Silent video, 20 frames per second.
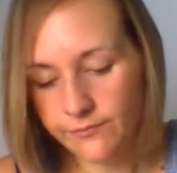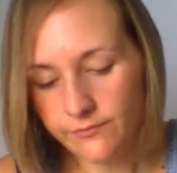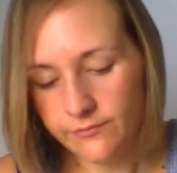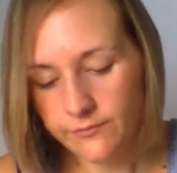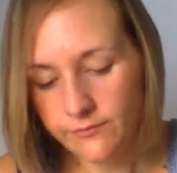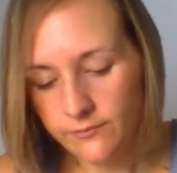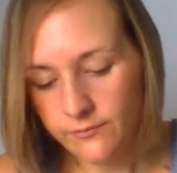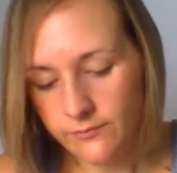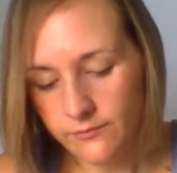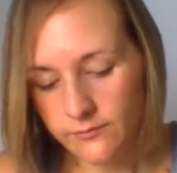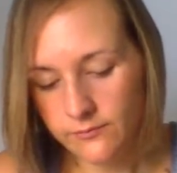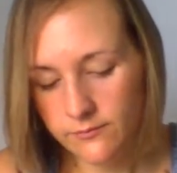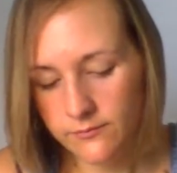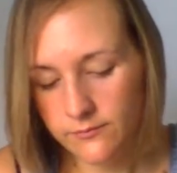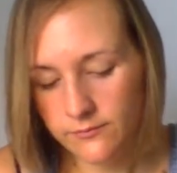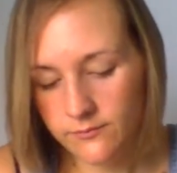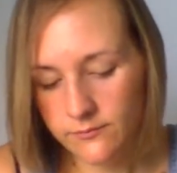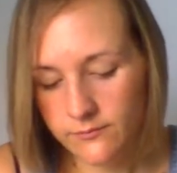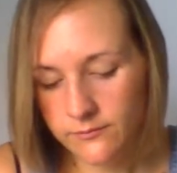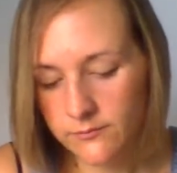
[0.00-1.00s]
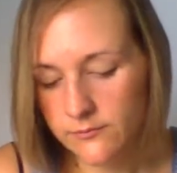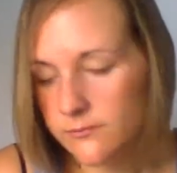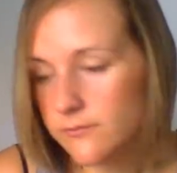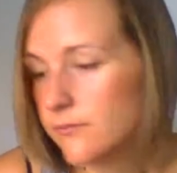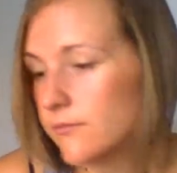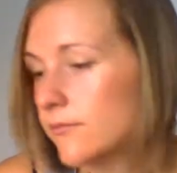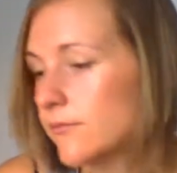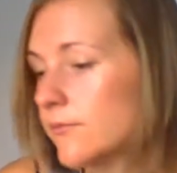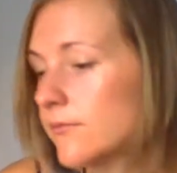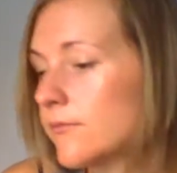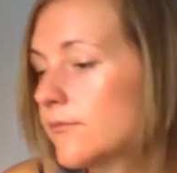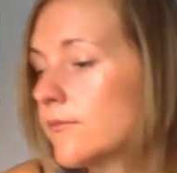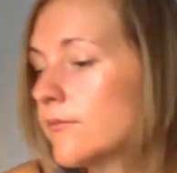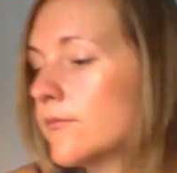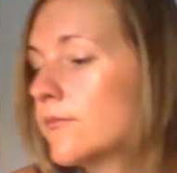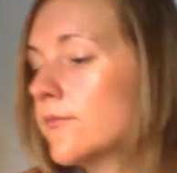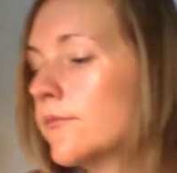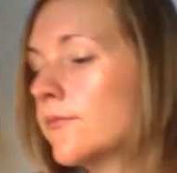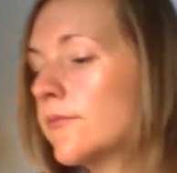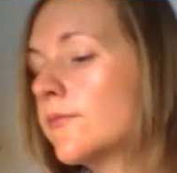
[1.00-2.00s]

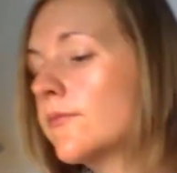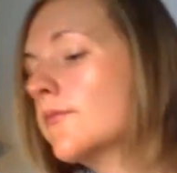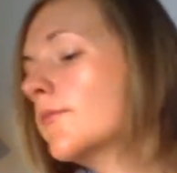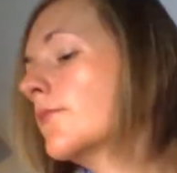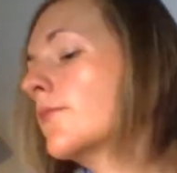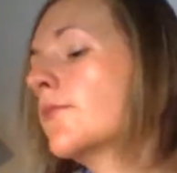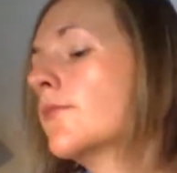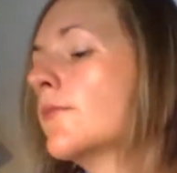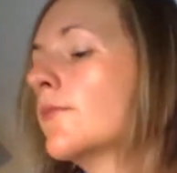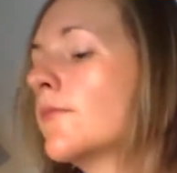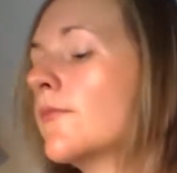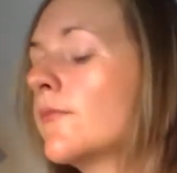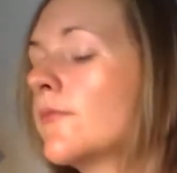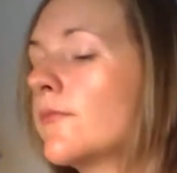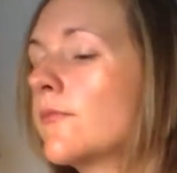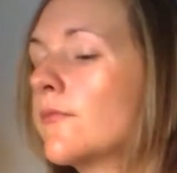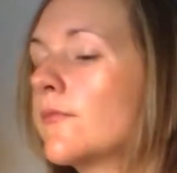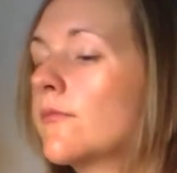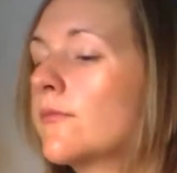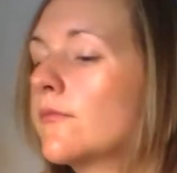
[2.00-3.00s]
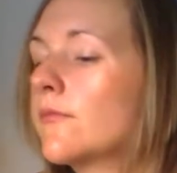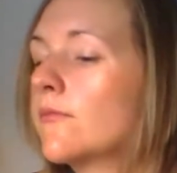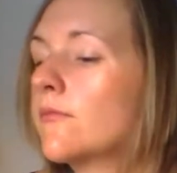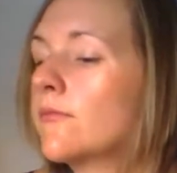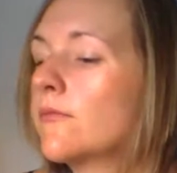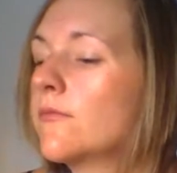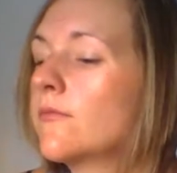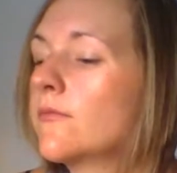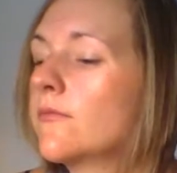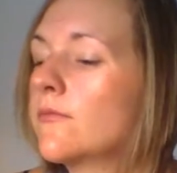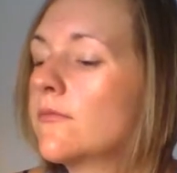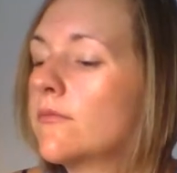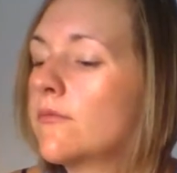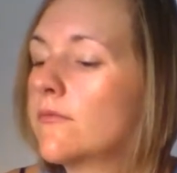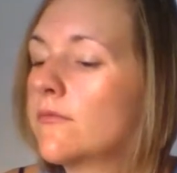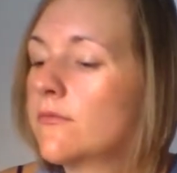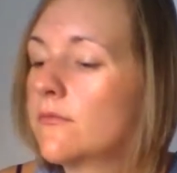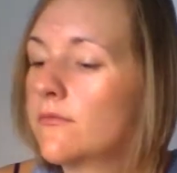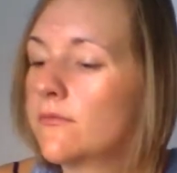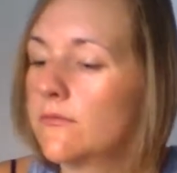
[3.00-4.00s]

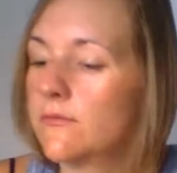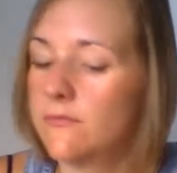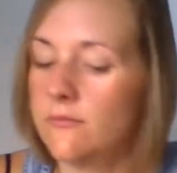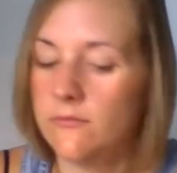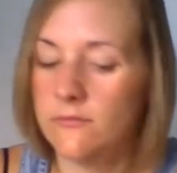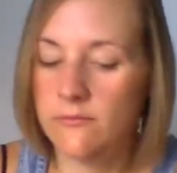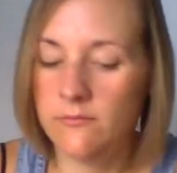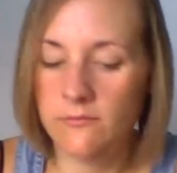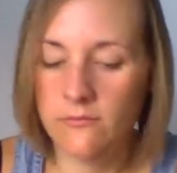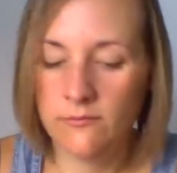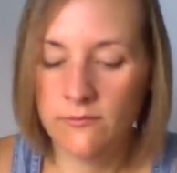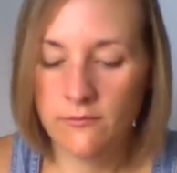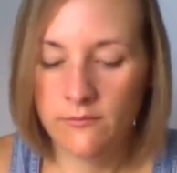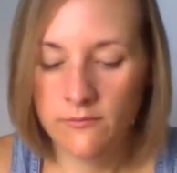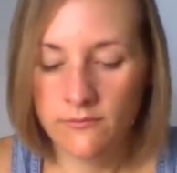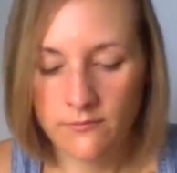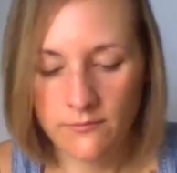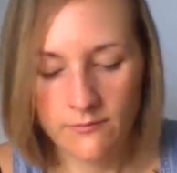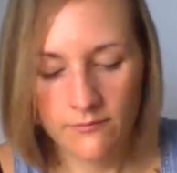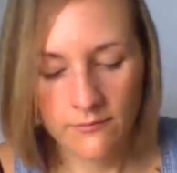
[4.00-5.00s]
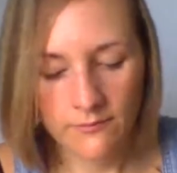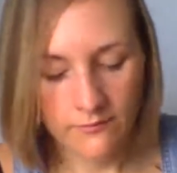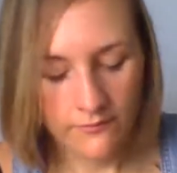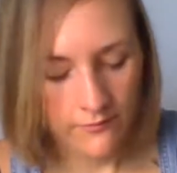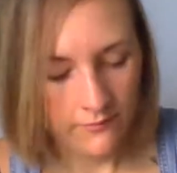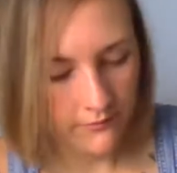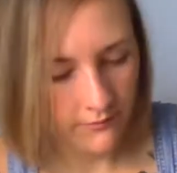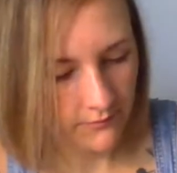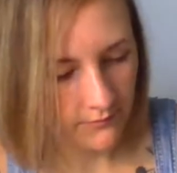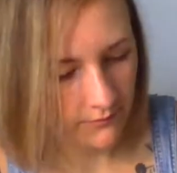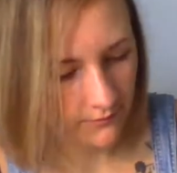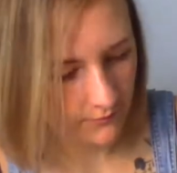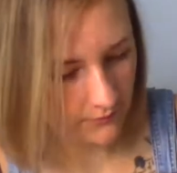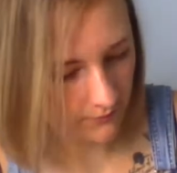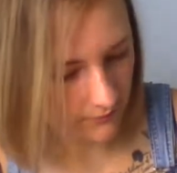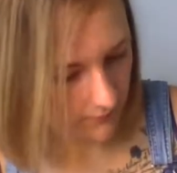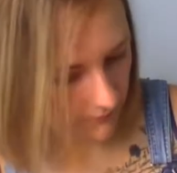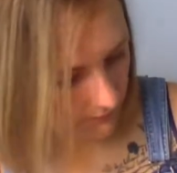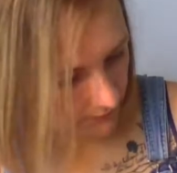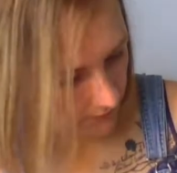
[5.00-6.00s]

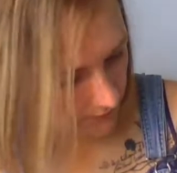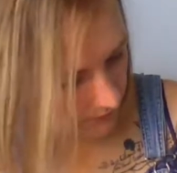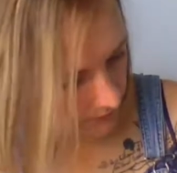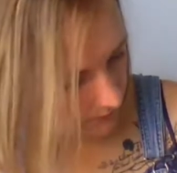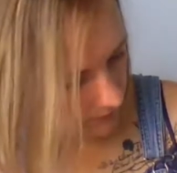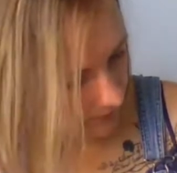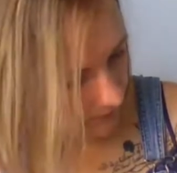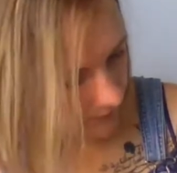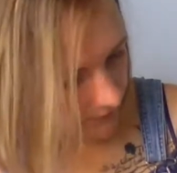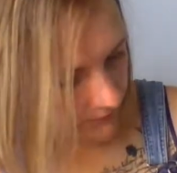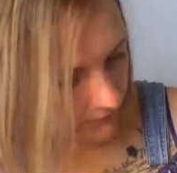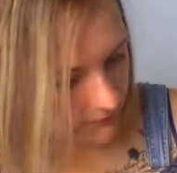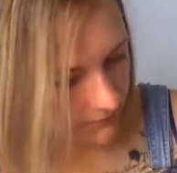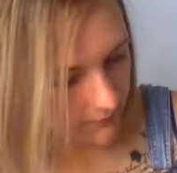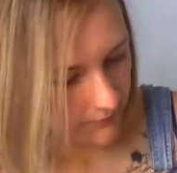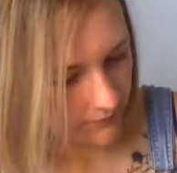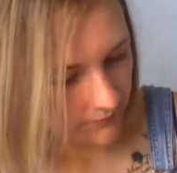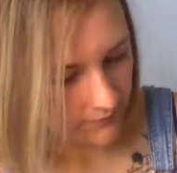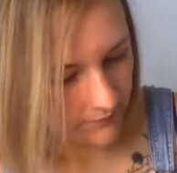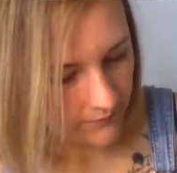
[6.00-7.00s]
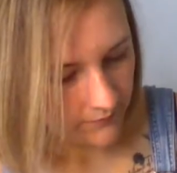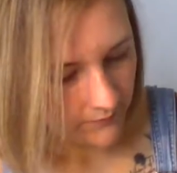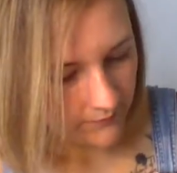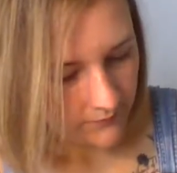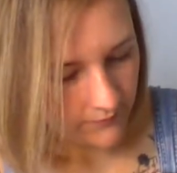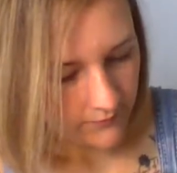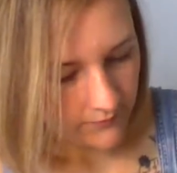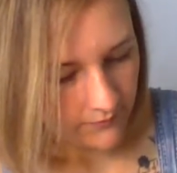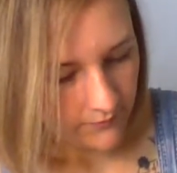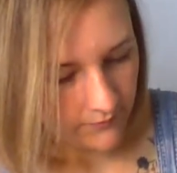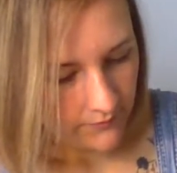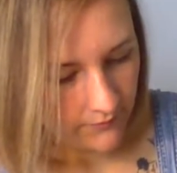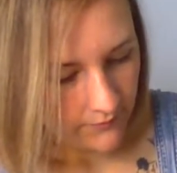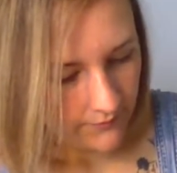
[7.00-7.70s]
[no speech]